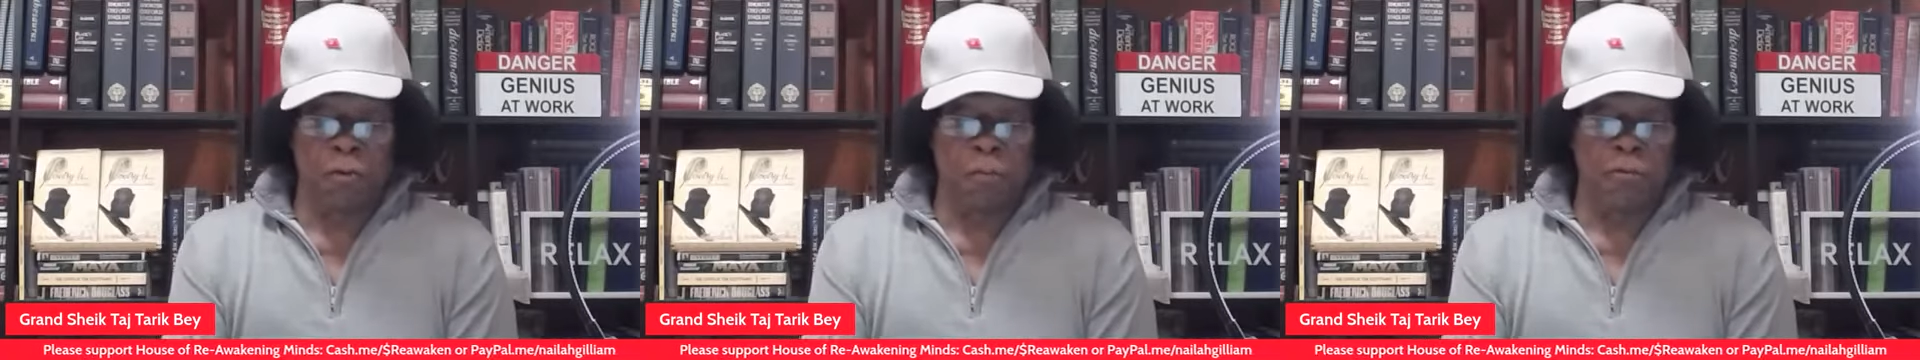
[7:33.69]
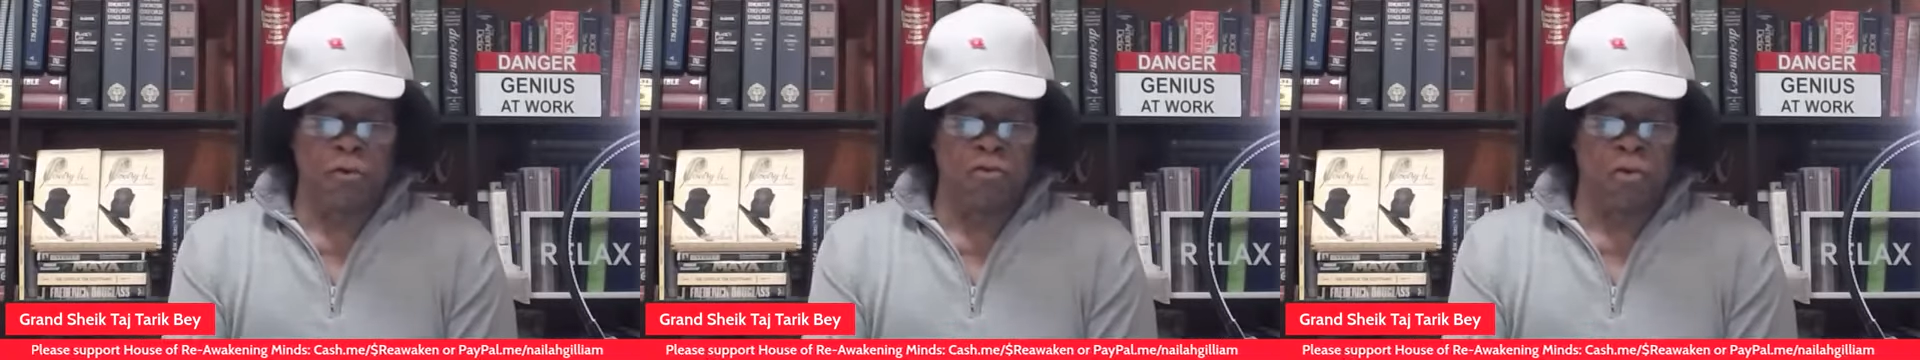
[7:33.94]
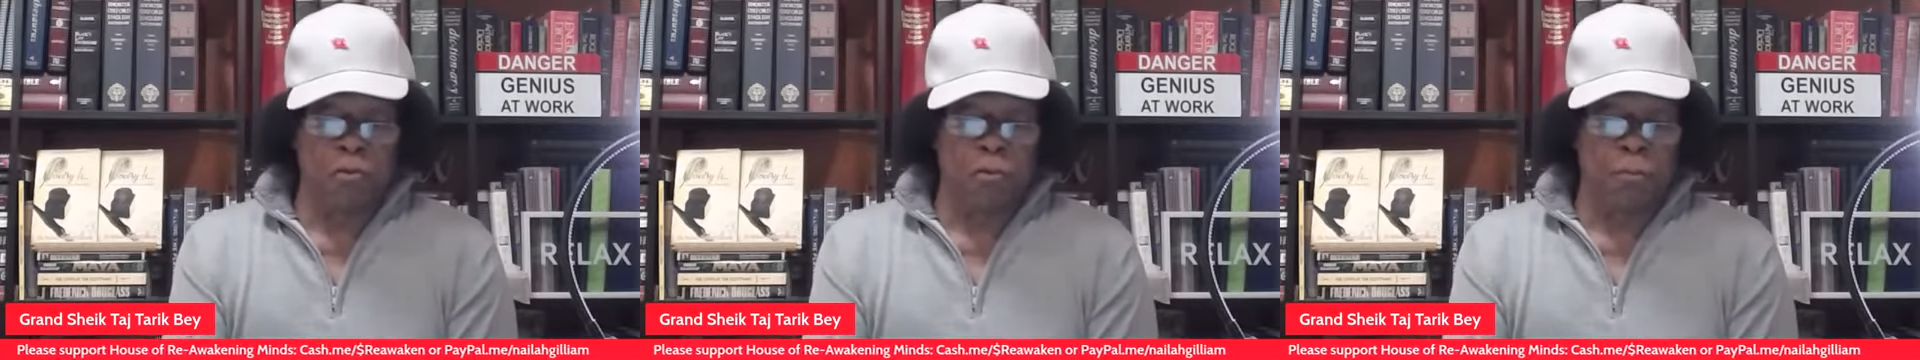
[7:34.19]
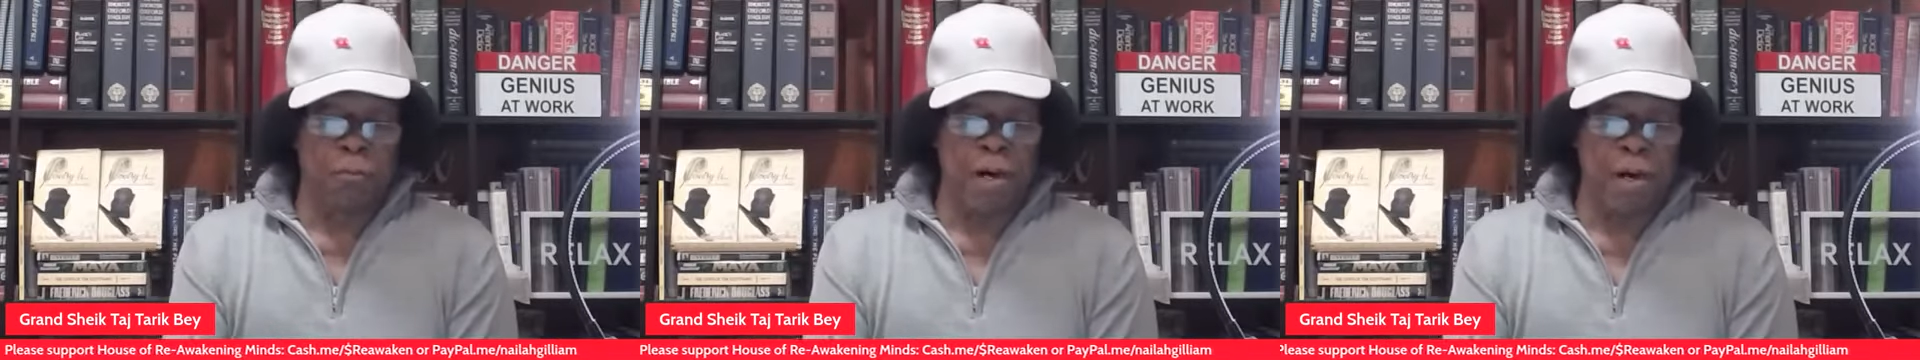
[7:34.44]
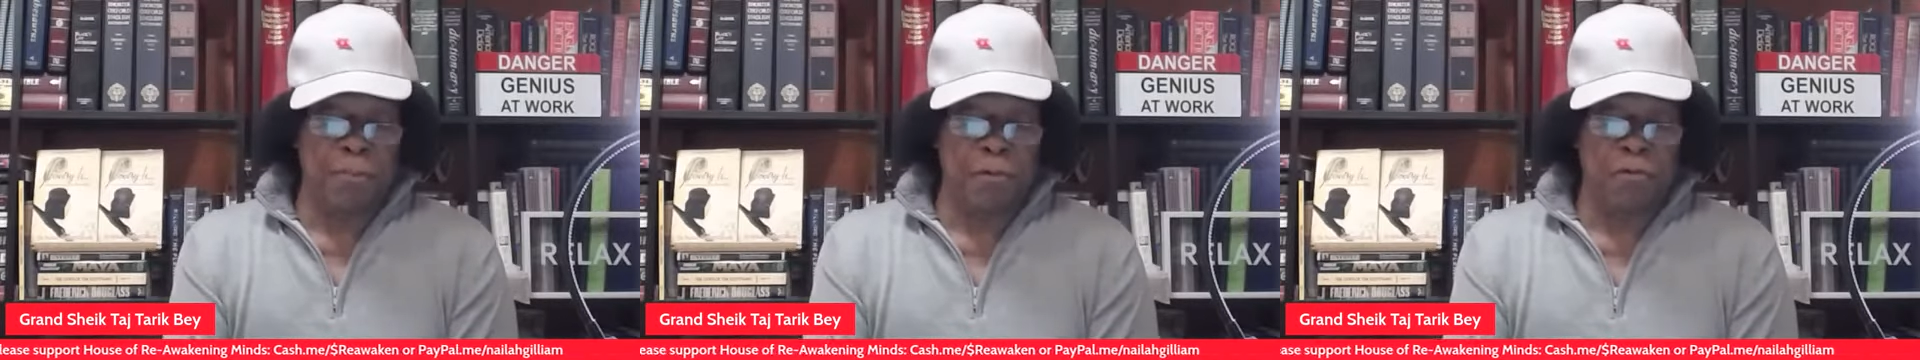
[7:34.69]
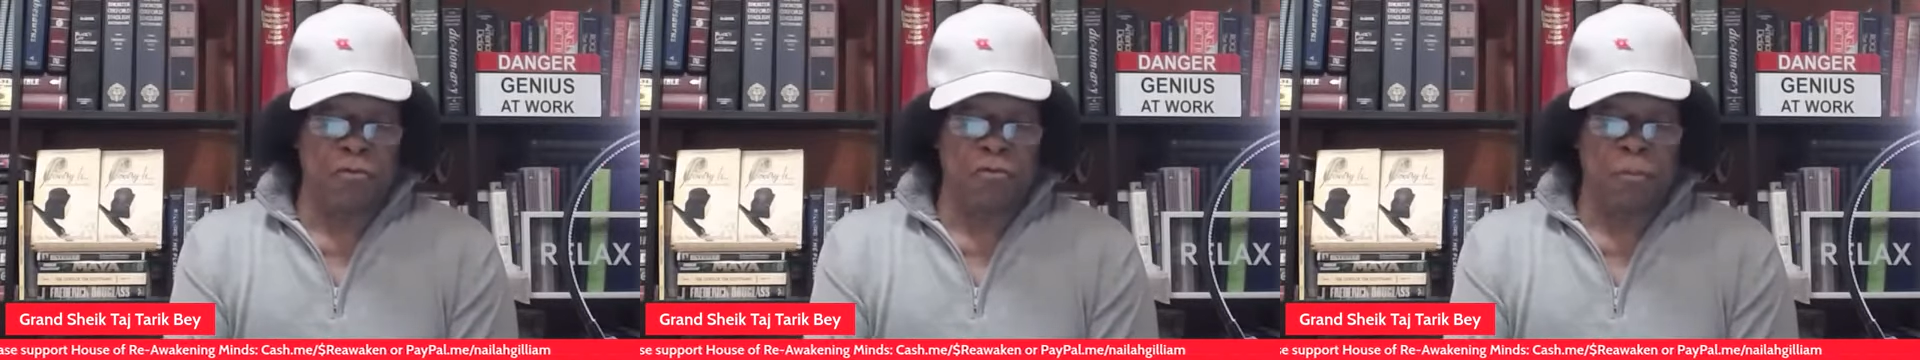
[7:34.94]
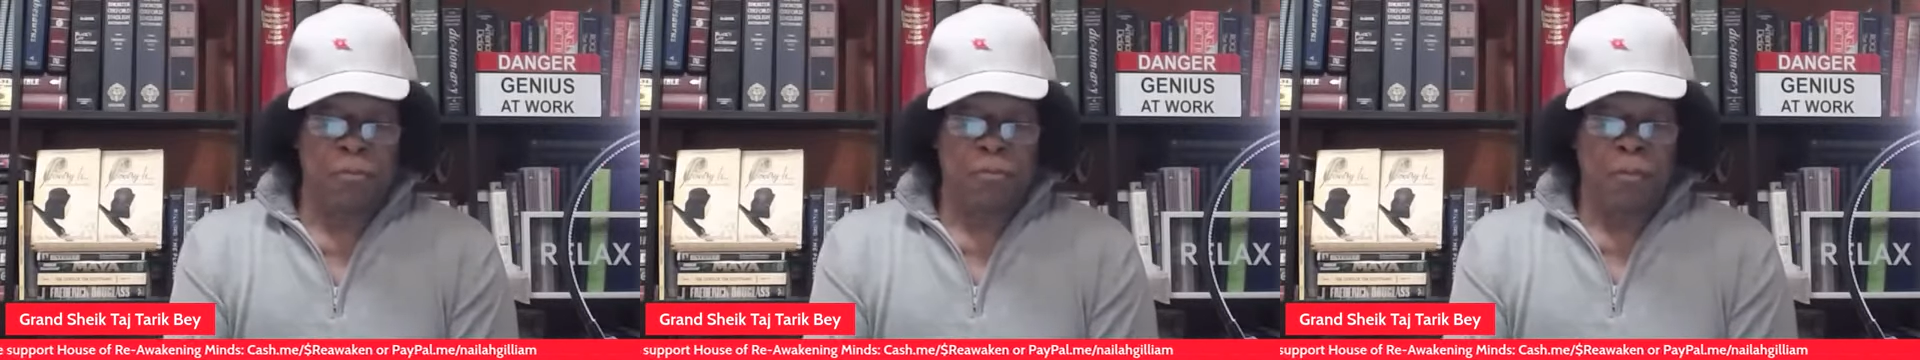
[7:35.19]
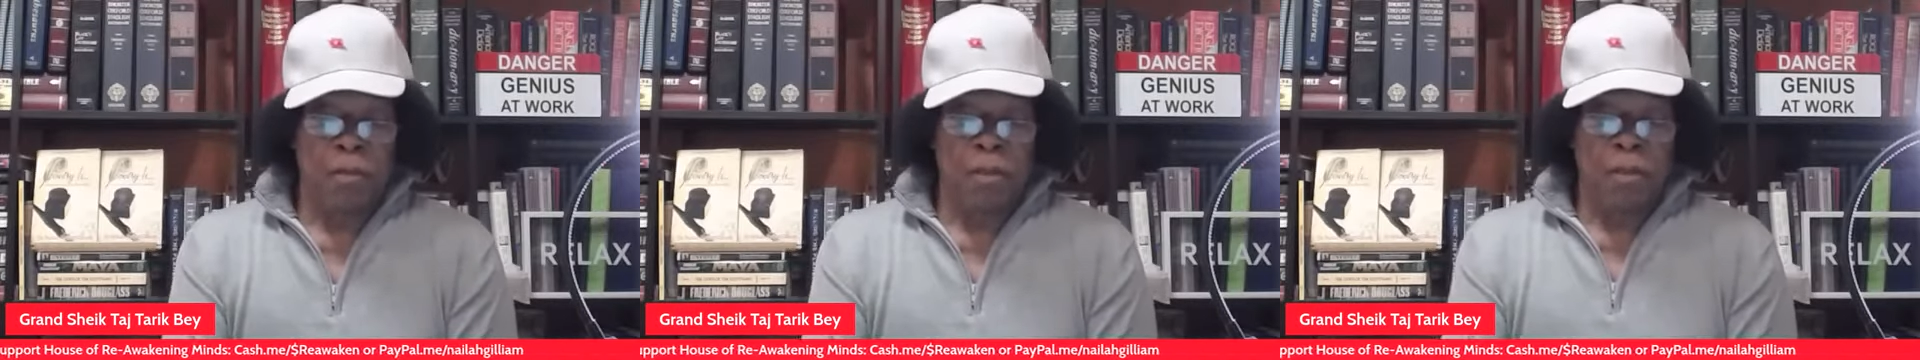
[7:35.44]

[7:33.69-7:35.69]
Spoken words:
from the general populace